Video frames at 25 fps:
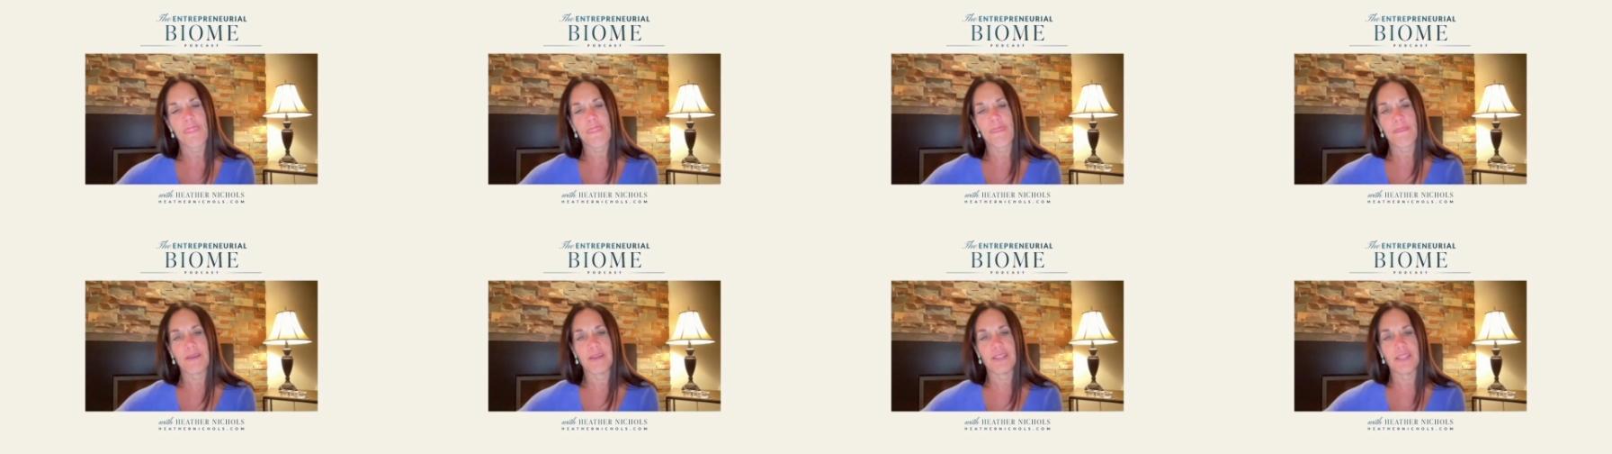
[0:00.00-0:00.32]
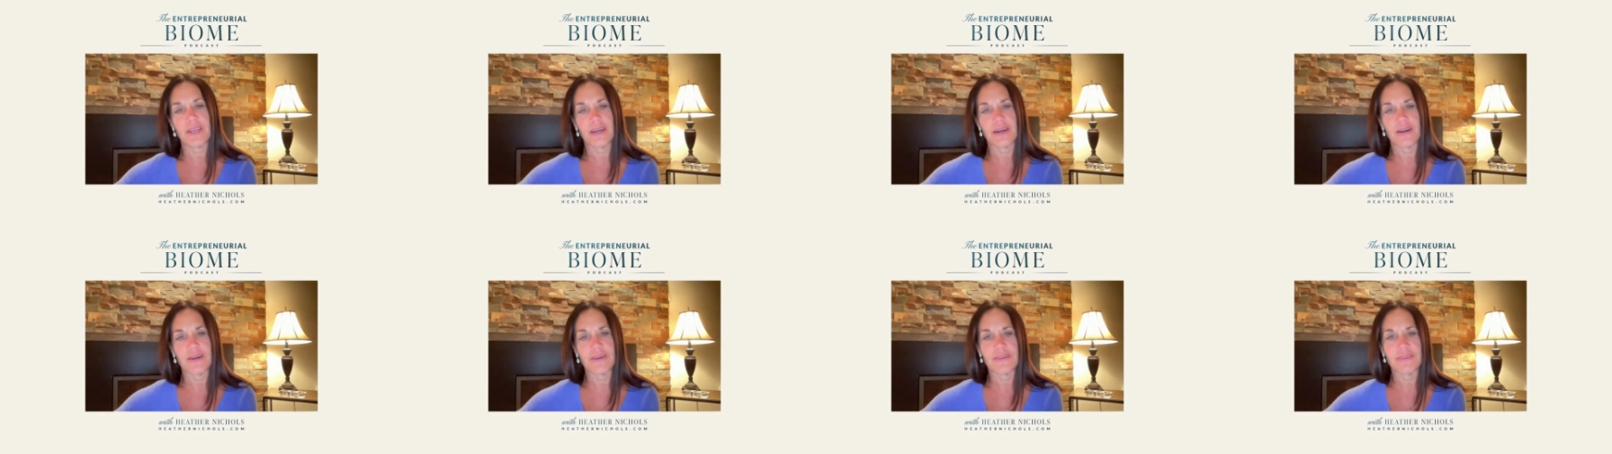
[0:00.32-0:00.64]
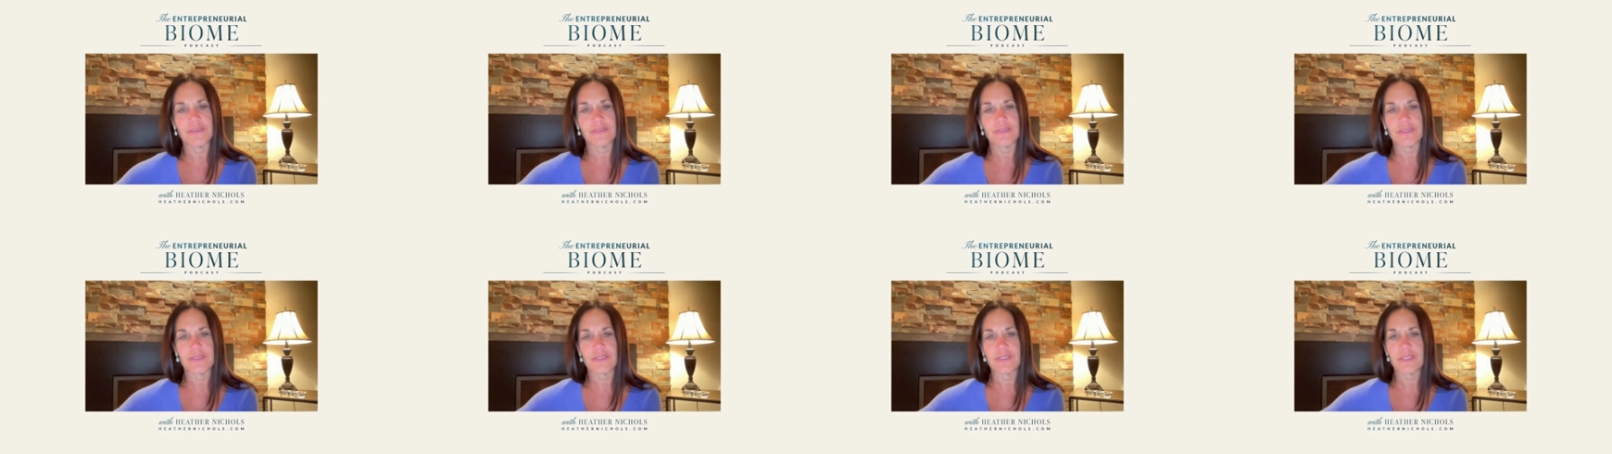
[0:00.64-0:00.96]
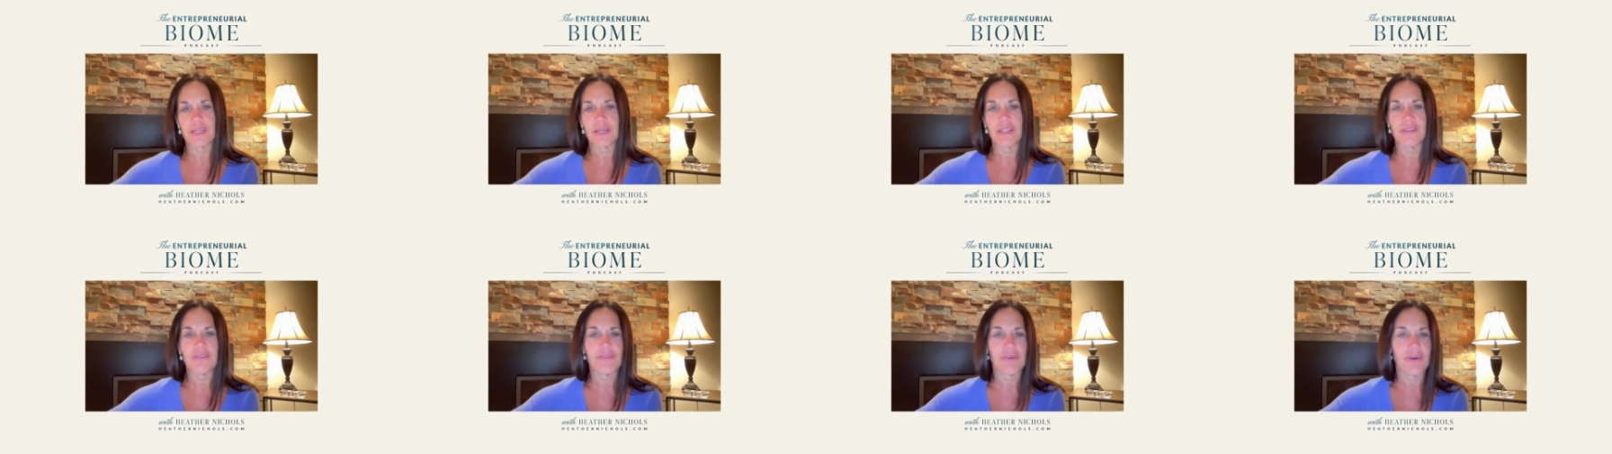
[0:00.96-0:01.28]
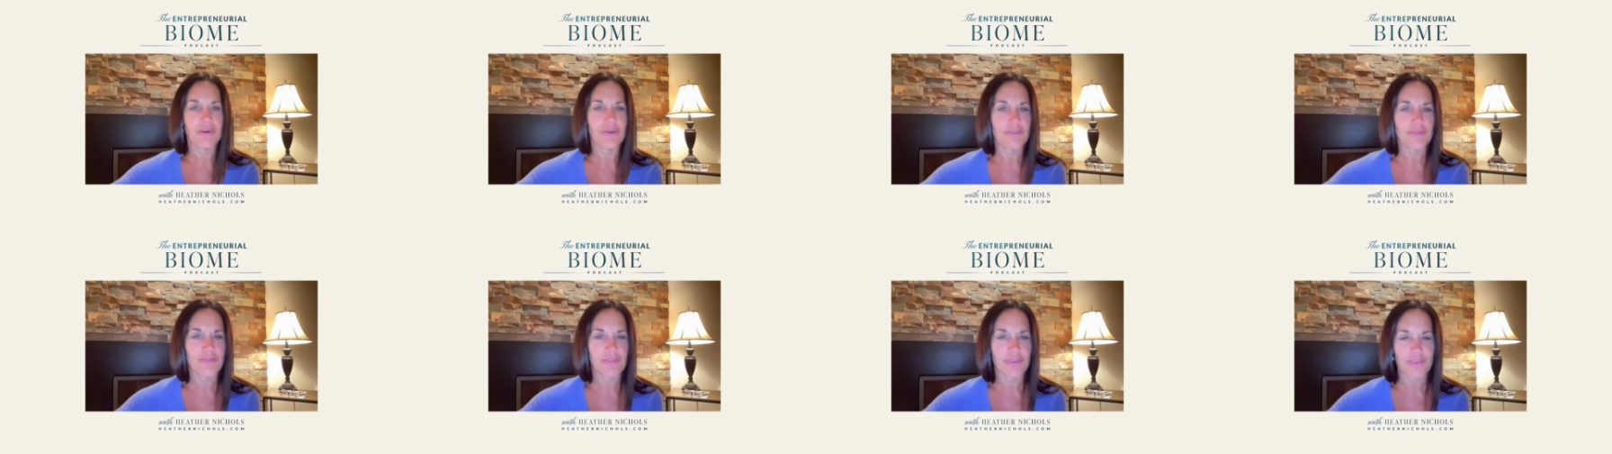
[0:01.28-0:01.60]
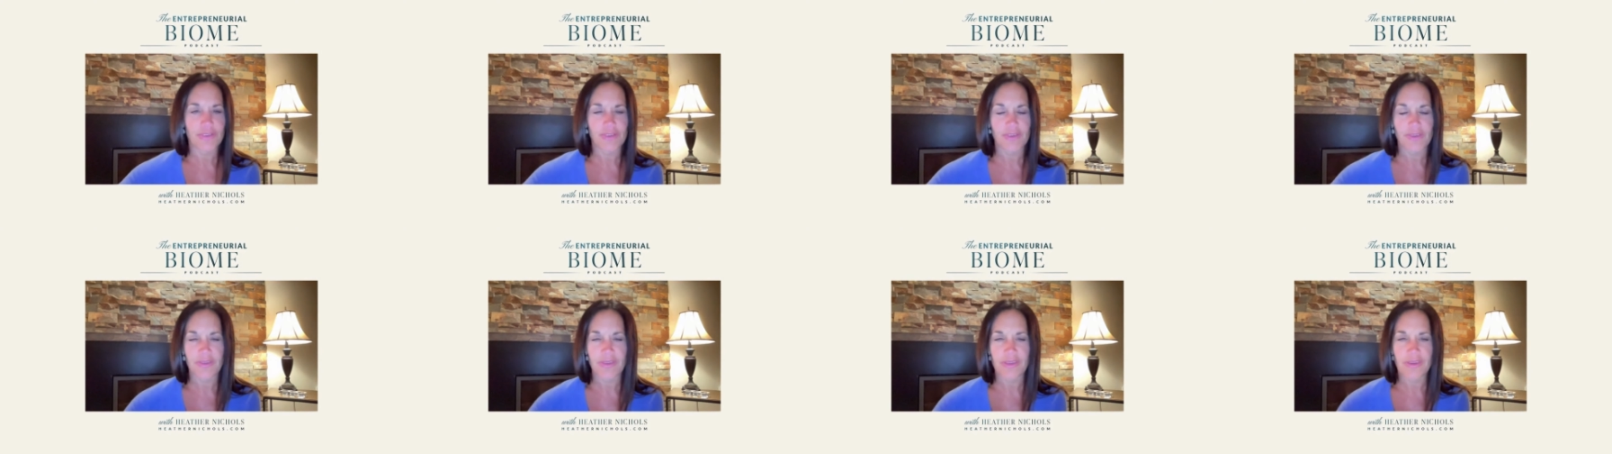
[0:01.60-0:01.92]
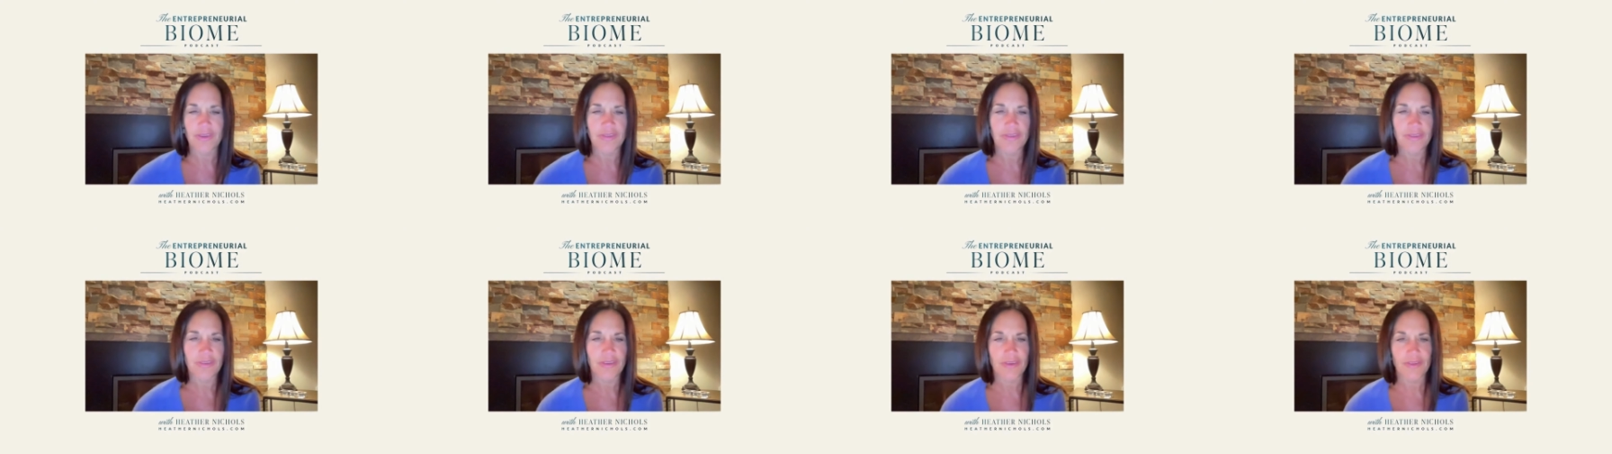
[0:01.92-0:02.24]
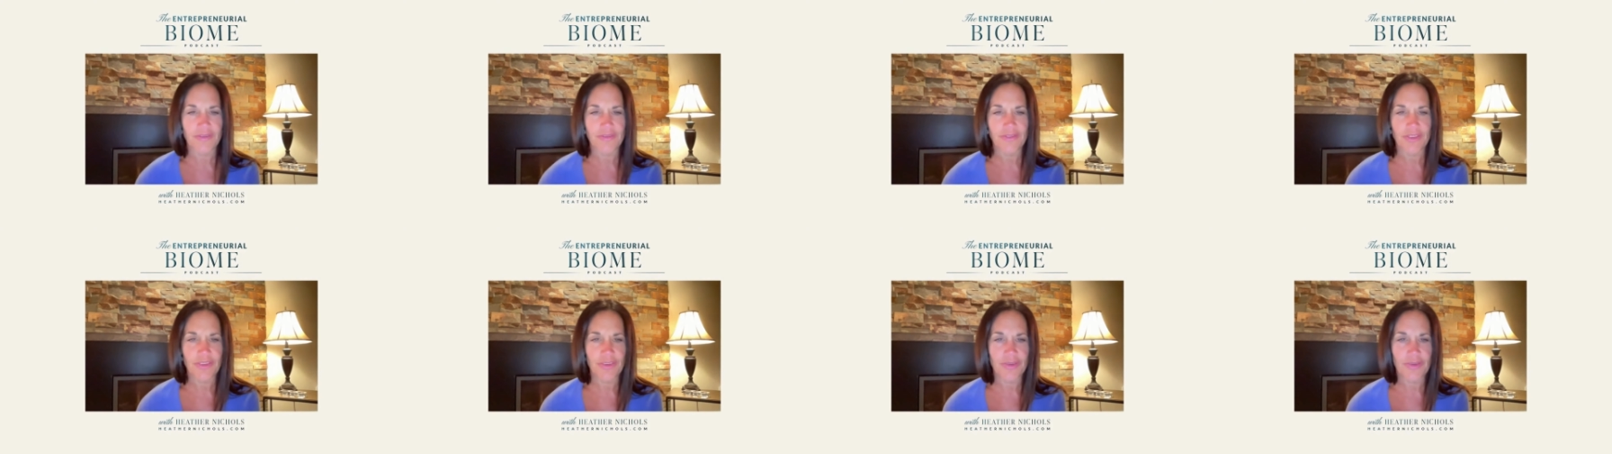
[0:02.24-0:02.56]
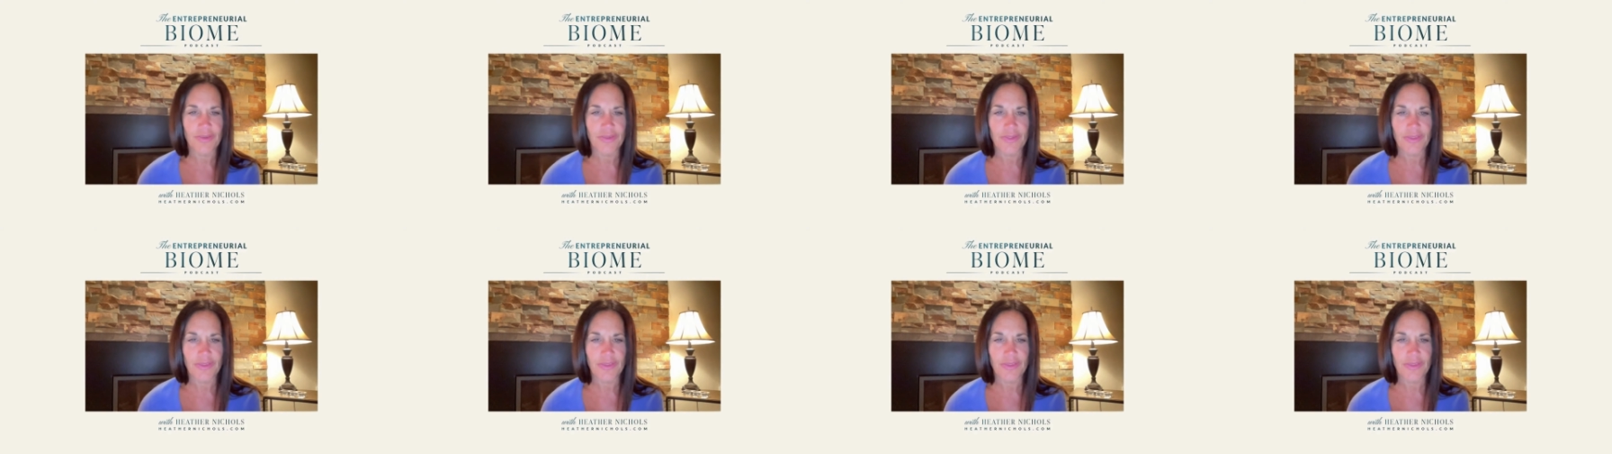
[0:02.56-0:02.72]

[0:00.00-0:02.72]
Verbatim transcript: You know, you got to vote for the lesser of two,